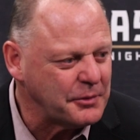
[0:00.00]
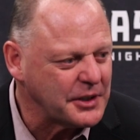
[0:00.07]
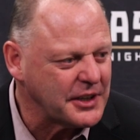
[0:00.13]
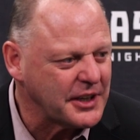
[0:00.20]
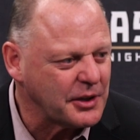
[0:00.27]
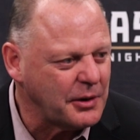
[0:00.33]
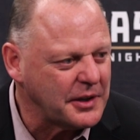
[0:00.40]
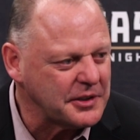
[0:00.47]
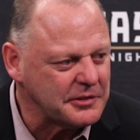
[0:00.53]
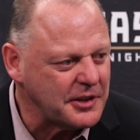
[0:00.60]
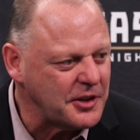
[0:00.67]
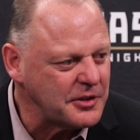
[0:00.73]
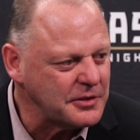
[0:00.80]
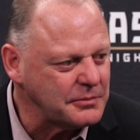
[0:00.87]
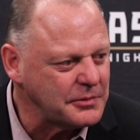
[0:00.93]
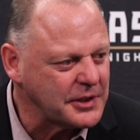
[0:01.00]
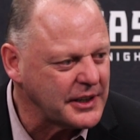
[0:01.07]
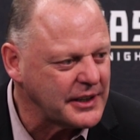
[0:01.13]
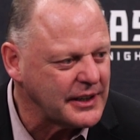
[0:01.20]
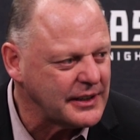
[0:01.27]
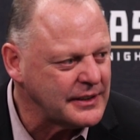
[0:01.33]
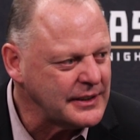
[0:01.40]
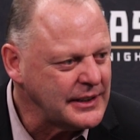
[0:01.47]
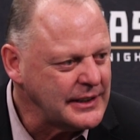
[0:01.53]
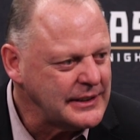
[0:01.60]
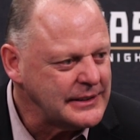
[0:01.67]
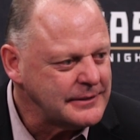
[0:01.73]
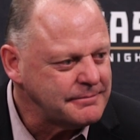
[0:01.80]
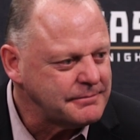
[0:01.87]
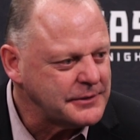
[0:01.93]
We're going to go on the road and we're going to.
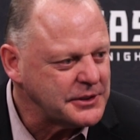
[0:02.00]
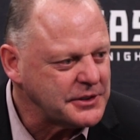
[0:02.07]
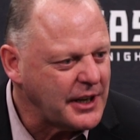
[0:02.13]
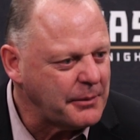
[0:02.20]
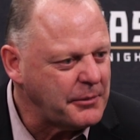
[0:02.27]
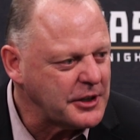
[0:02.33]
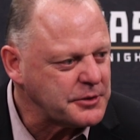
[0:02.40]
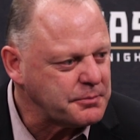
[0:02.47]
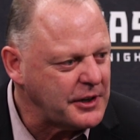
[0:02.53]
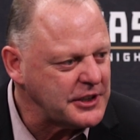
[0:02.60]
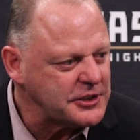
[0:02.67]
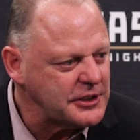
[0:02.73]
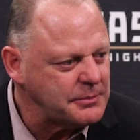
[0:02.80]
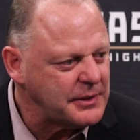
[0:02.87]
There's not much pressure,